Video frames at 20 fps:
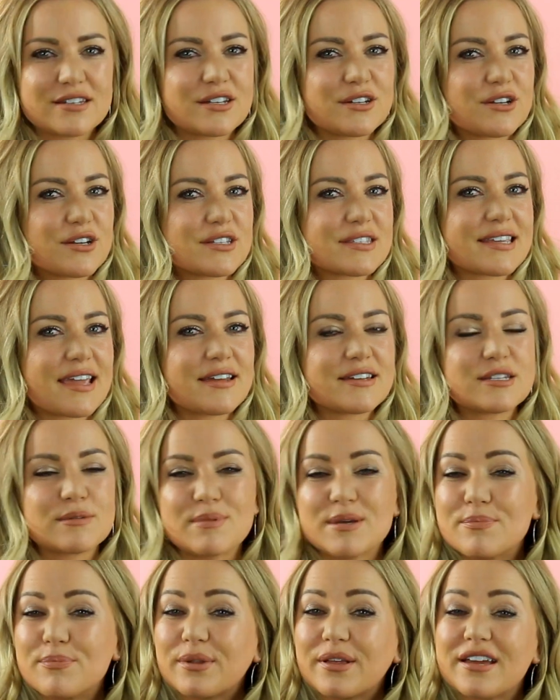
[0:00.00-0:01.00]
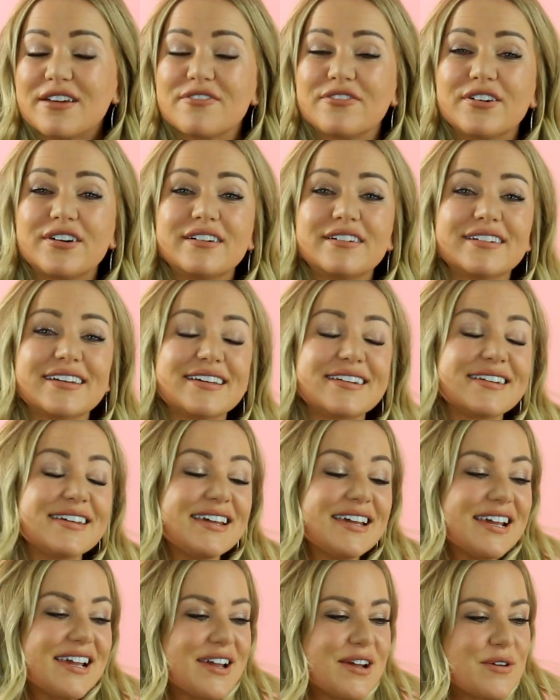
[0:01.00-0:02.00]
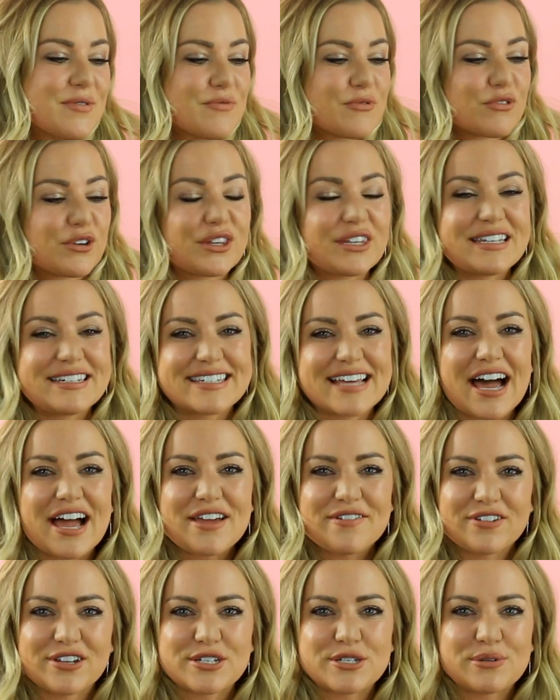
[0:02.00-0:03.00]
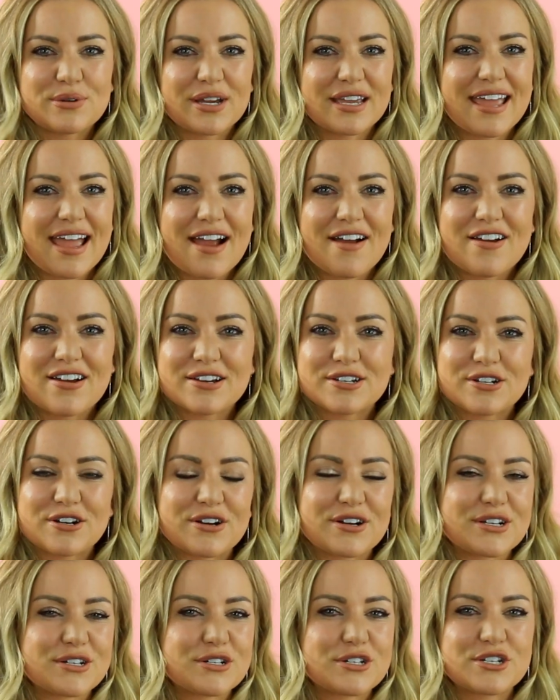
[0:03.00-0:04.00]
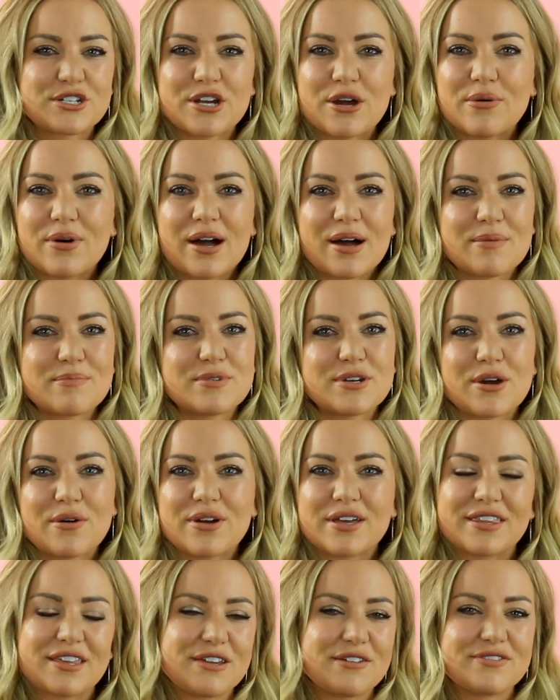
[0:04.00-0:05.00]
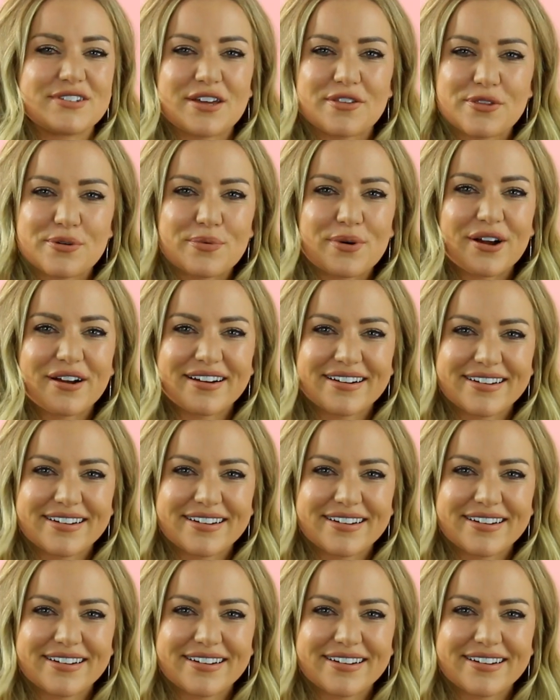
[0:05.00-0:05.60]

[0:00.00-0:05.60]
to just get to be playful and really dive into a character and show up knowing that you've done the work.